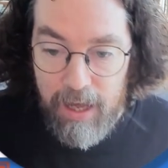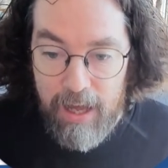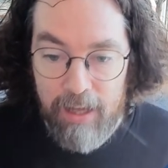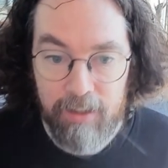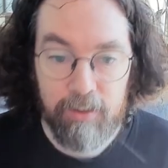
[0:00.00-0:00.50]

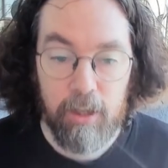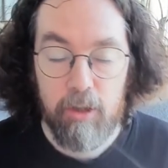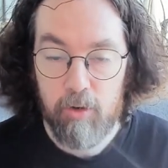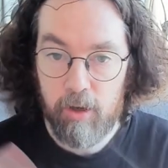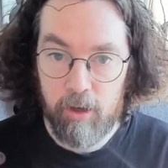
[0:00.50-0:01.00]
and
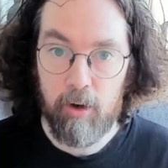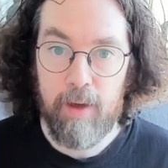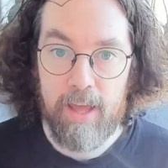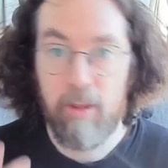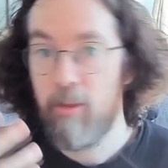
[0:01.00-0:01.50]
you can go
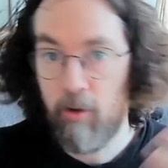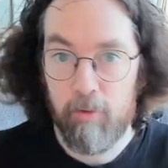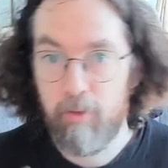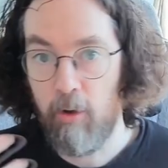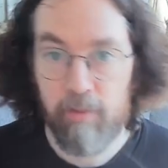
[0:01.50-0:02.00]
ahead and
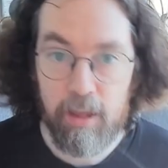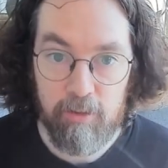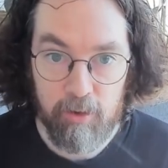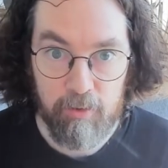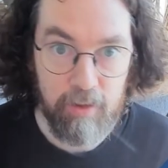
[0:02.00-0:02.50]
use those
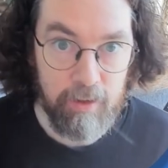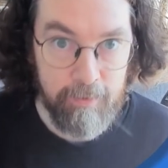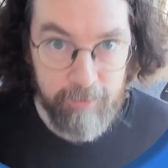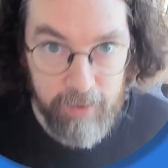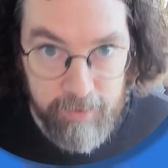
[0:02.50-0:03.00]
as you see
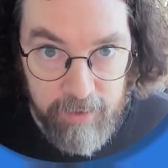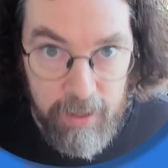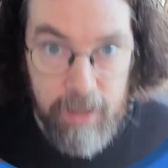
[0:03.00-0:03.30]
fit.